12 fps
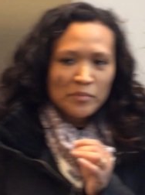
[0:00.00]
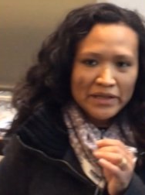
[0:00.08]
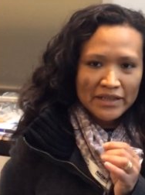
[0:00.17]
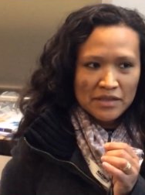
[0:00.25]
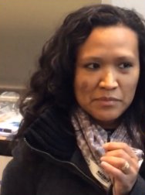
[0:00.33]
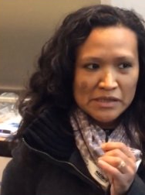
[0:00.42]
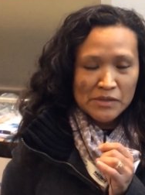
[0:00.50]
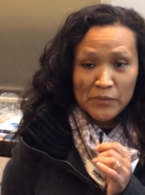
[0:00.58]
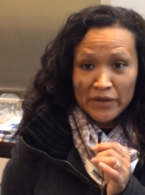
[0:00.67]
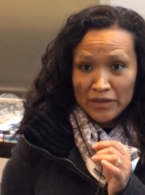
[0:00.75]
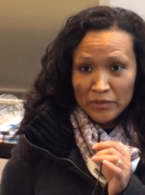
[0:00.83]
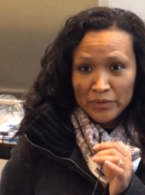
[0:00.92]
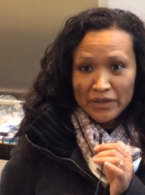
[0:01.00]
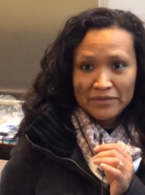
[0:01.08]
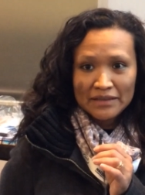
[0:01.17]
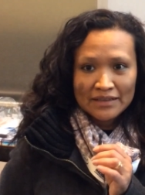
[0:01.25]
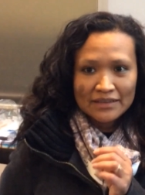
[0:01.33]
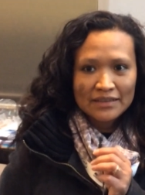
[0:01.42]
my name is Guadalupe
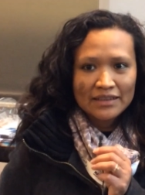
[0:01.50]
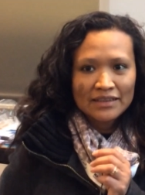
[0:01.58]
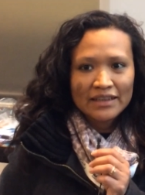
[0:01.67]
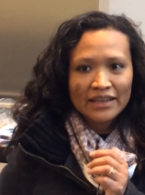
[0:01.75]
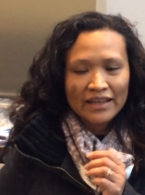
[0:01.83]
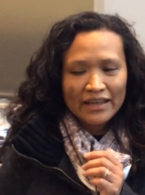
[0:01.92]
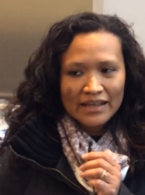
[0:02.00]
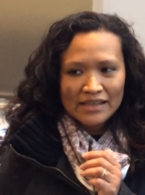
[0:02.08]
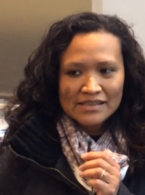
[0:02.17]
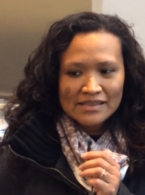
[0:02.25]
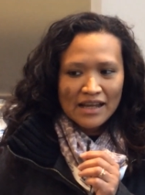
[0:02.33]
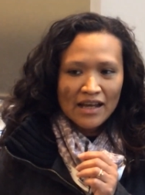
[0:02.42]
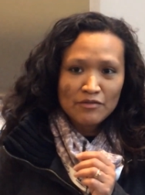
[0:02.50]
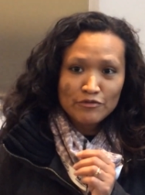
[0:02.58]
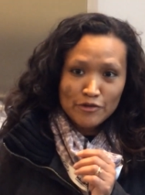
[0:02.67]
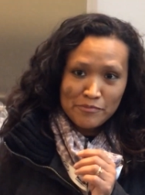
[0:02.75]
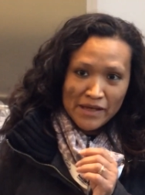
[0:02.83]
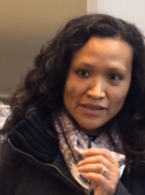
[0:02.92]
Navarrete, and I'm
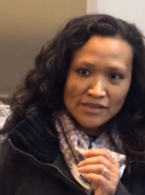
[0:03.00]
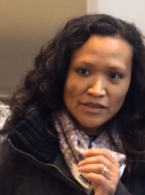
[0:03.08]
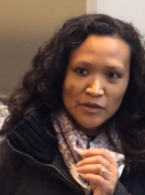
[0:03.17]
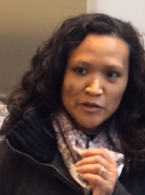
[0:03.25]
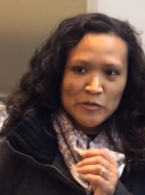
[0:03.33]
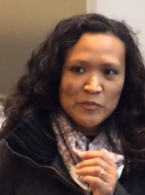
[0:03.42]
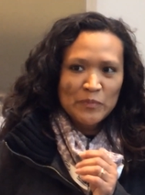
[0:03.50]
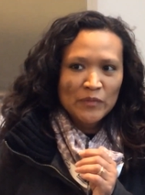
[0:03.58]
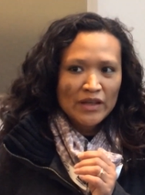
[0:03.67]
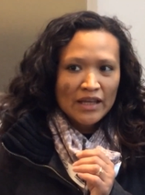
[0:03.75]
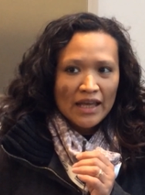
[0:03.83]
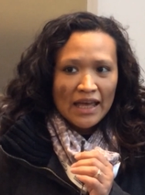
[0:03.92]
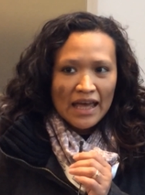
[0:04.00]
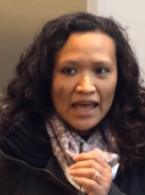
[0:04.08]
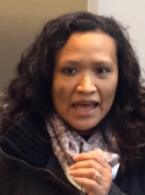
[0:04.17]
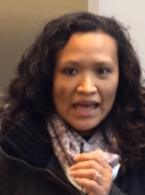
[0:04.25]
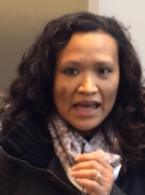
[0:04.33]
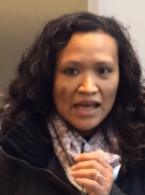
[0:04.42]
from Mexico.
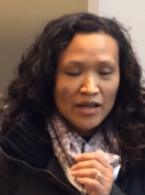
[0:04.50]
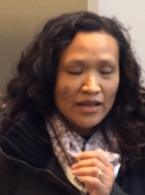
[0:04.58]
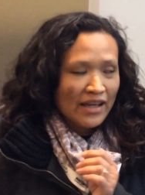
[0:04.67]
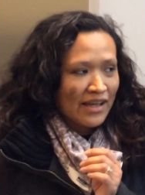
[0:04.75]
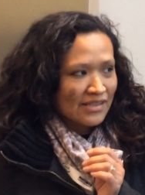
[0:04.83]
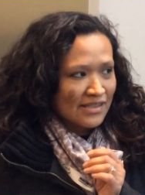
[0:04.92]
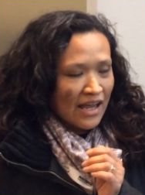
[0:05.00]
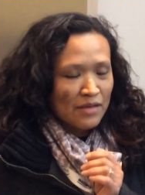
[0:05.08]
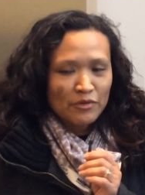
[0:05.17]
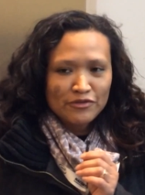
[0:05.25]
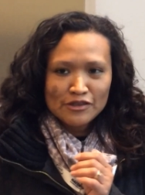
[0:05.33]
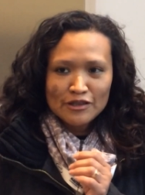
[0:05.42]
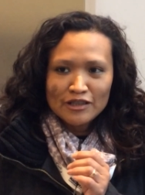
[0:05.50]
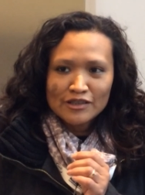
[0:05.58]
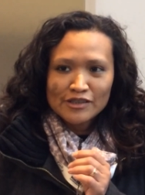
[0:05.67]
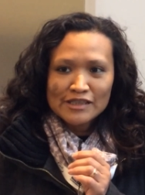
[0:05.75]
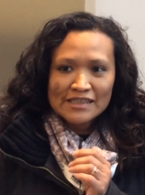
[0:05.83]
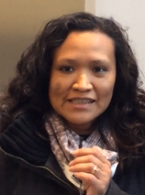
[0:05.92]
Uh, and I moved to
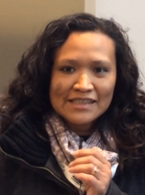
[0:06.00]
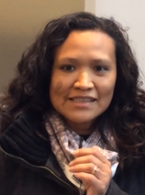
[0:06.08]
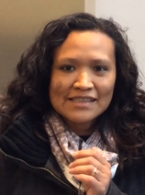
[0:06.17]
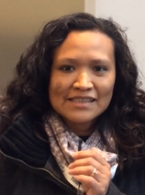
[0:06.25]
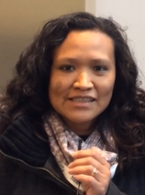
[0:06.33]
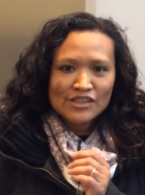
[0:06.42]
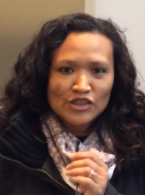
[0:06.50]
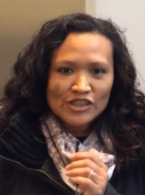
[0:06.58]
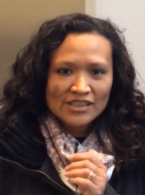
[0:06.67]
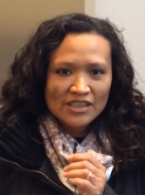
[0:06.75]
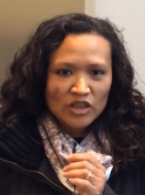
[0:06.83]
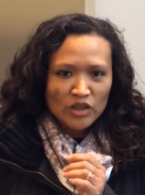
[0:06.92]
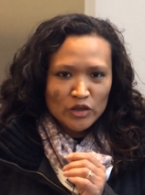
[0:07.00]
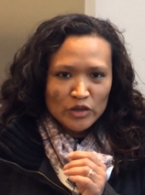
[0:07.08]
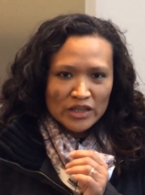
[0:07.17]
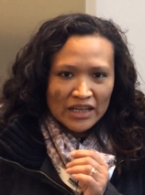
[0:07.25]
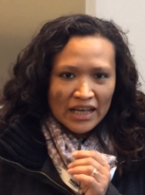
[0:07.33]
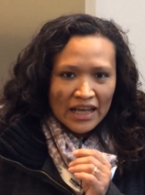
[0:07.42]
London six years
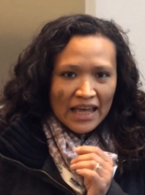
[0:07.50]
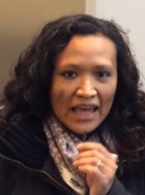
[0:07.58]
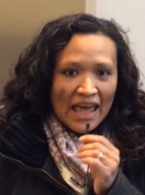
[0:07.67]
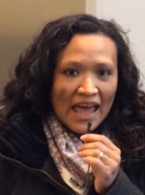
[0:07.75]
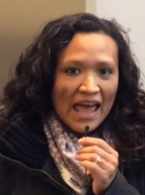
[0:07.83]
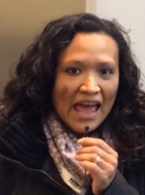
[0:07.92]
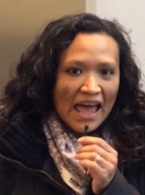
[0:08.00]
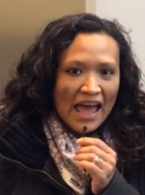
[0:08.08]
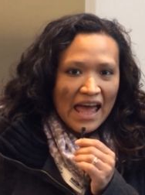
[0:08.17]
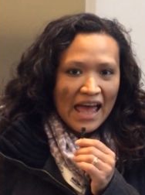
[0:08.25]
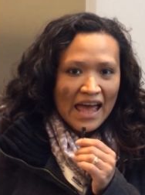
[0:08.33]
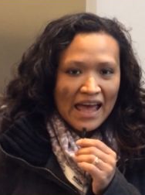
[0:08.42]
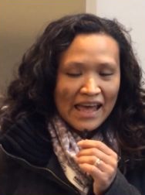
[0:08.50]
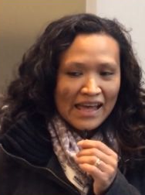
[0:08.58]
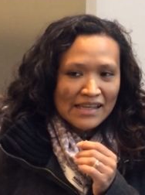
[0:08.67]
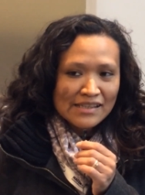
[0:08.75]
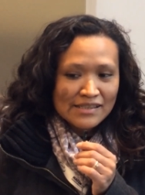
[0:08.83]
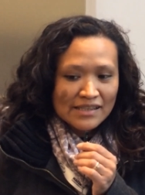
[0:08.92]
ago. And